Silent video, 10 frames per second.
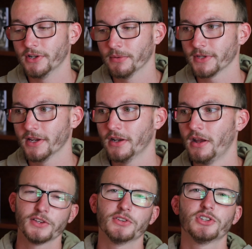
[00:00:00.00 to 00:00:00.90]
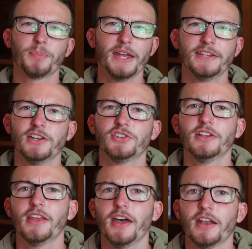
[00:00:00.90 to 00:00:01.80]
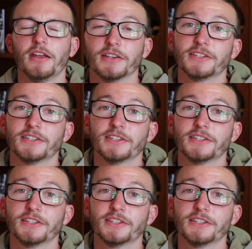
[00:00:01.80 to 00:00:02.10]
you know what I'm saying? So just pay attention to that.